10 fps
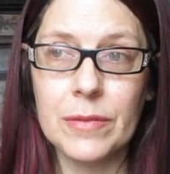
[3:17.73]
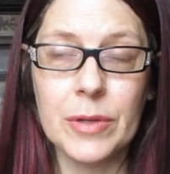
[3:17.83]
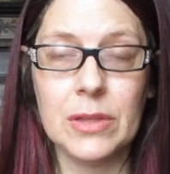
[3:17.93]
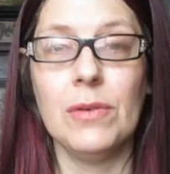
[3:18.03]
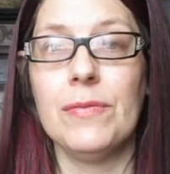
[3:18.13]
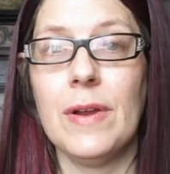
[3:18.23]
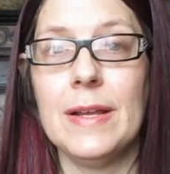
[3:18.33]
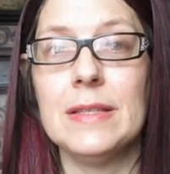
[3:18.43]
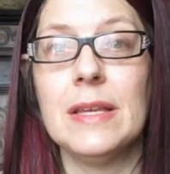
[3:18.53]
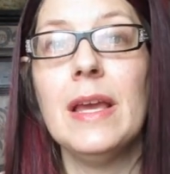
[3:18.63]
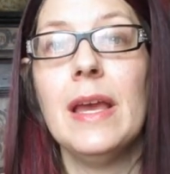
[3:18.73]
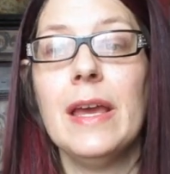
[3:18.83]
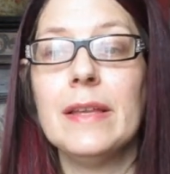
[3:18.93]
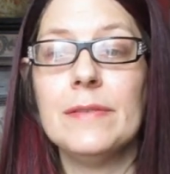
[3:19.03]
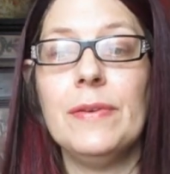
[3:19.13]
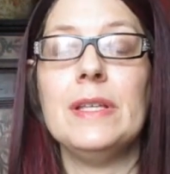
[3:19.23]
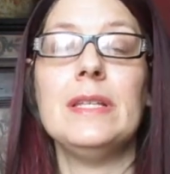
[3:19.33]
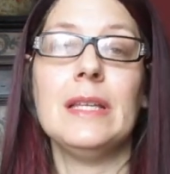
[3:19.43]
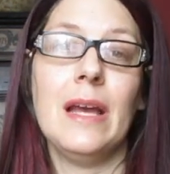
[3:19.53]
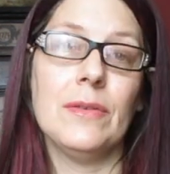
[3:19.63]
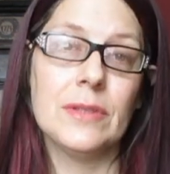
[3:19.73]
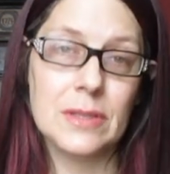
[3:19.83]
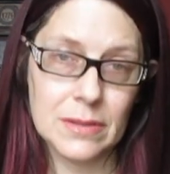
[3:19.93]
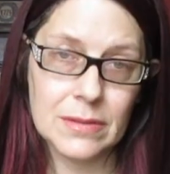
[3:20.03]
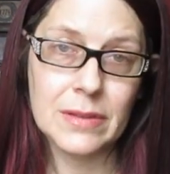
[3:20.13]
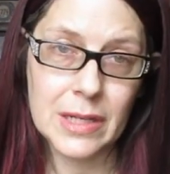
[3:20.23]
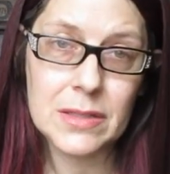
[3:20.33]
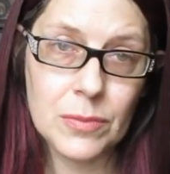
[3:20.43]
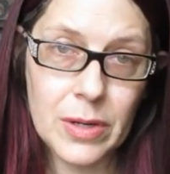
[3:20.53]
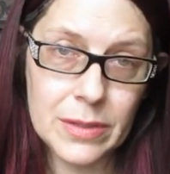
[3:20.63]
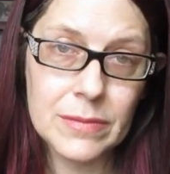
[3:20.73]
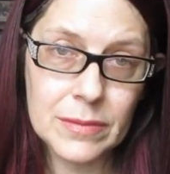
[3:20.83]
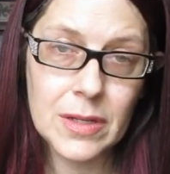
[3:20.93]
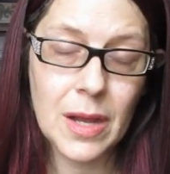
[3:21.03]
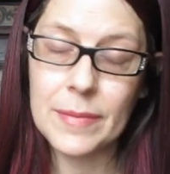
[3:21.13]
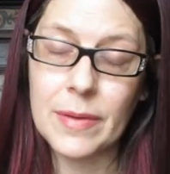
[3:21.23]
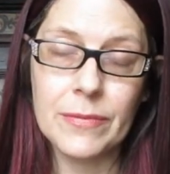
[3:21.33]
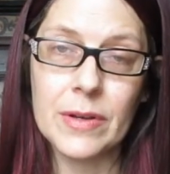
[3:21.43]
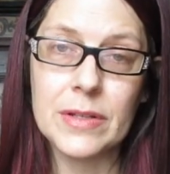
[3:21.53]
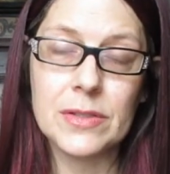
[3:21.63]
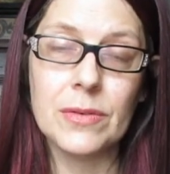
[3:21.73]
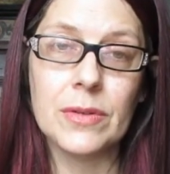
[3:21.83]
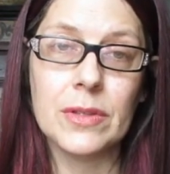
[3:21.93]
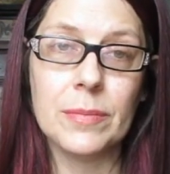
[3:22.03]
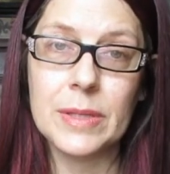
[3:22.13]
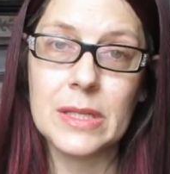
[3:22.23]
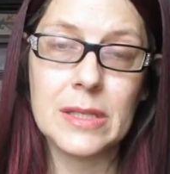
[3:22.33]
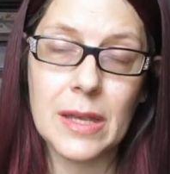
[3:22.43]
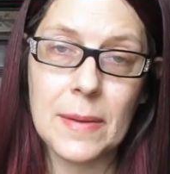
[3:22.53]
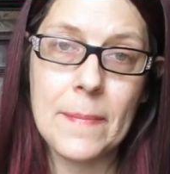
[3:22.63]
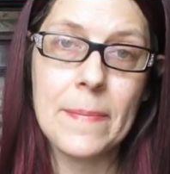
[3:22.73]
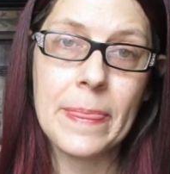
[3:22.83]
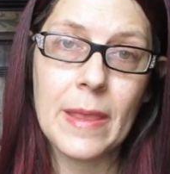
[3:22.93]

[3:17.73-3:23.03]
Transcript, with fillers: with no friends and is facing now this next one coming up very soon to be the same,